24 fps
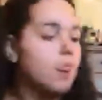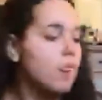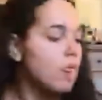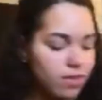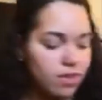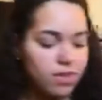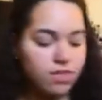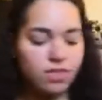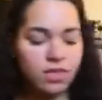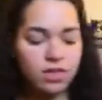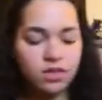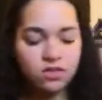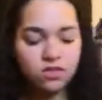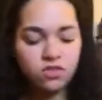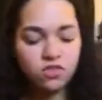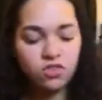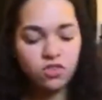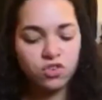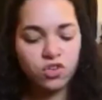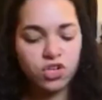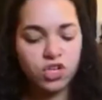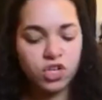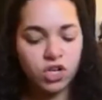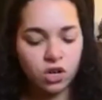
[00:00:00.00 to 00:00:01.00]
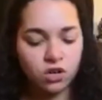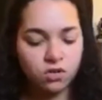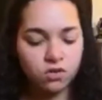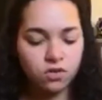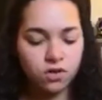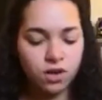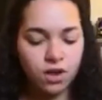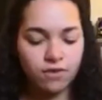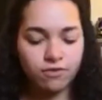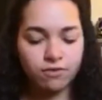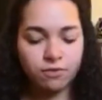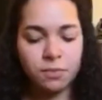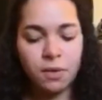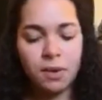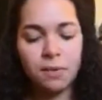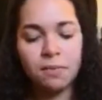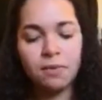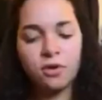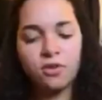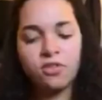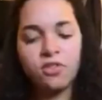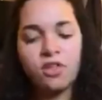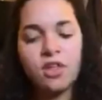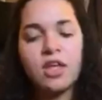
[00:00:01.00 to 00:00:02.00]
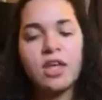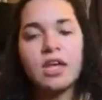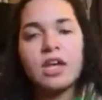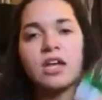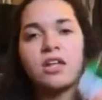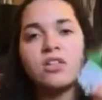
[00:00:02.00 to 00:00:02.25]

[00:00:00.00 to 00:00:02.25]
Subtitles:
And then this she also got for my birthday.